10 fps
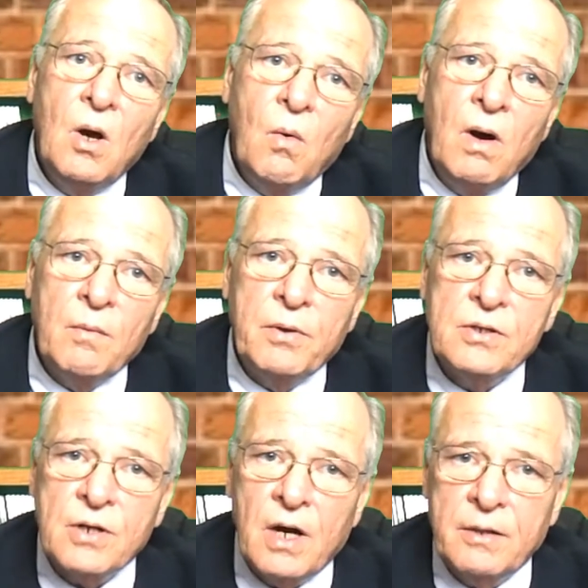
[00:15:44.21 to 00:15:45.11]
Well, the
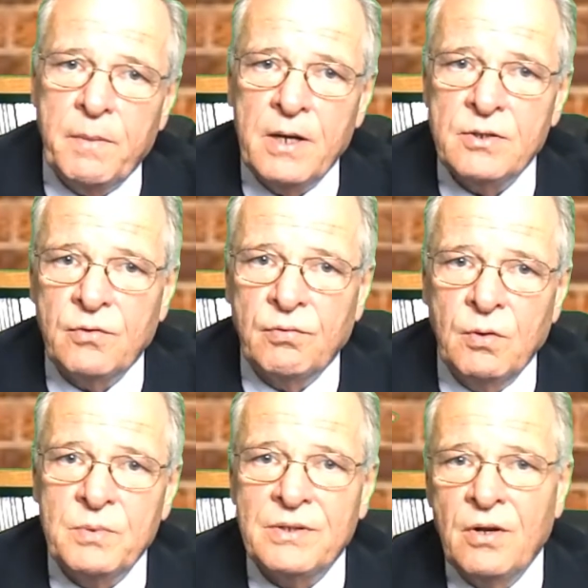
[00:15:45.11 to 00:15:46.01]
British occupation
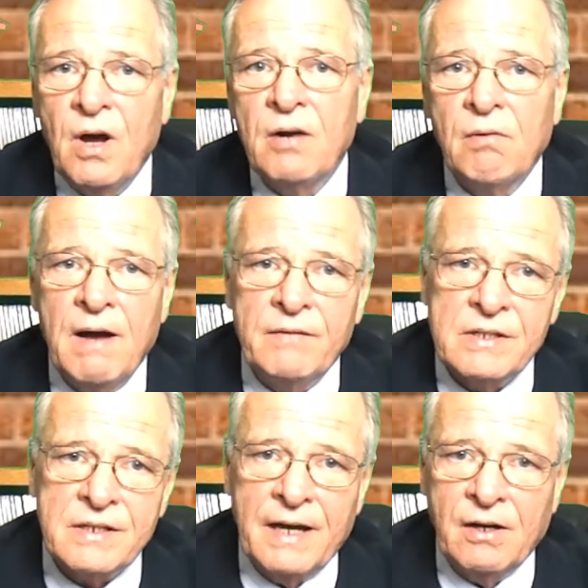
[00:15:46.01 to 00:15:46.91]
troops did not arrive in
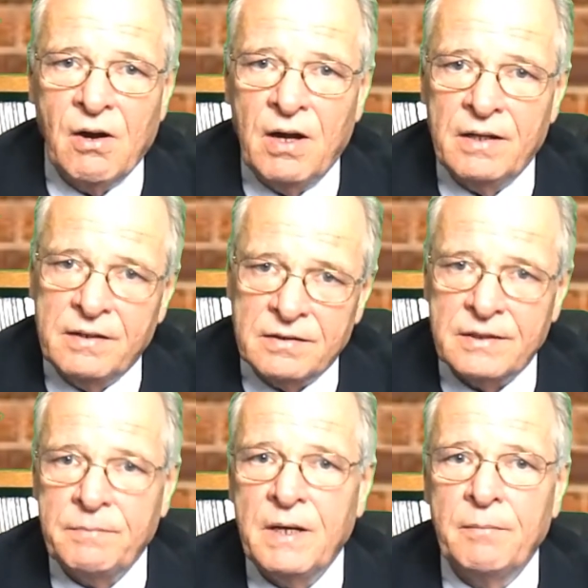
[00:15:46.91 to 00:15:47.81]
Saigon until
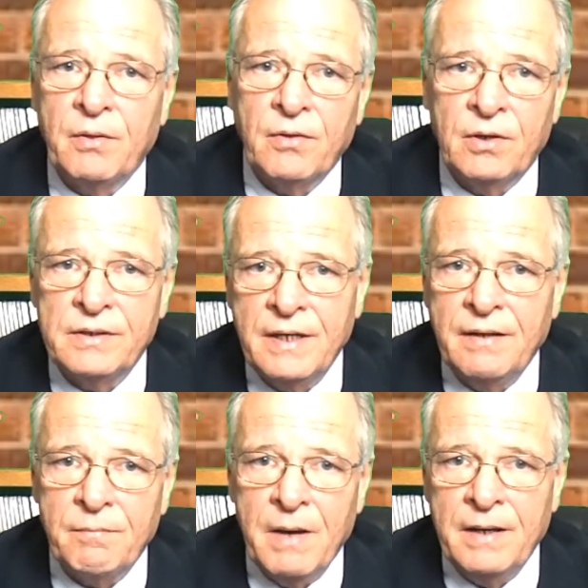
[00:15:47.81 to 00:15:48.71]
September
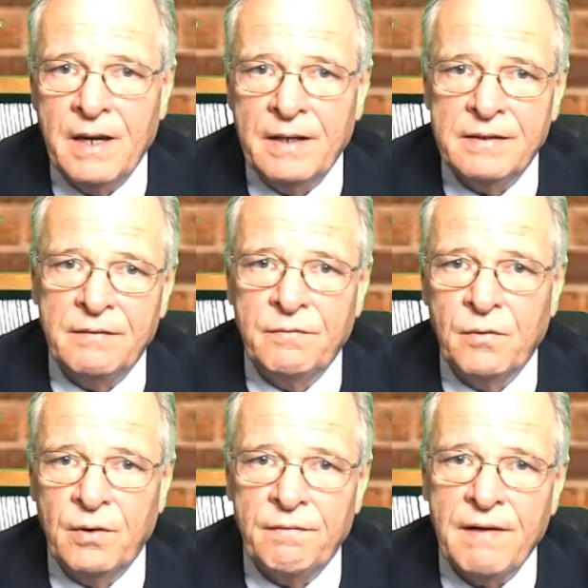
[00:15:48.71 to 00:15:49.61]
13th, May
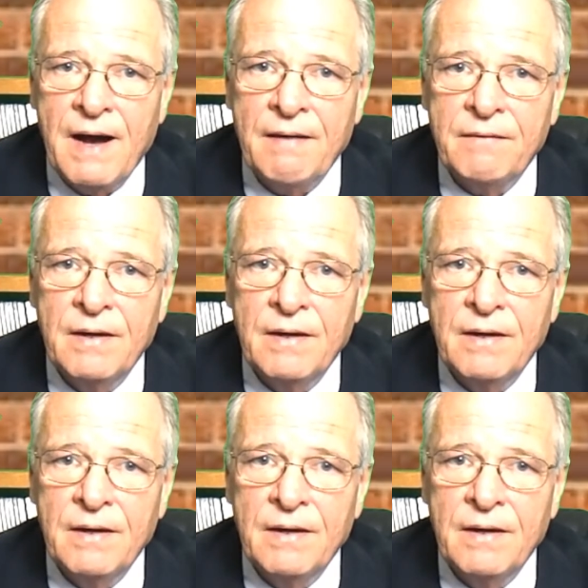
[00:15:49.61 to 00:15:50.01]
1945,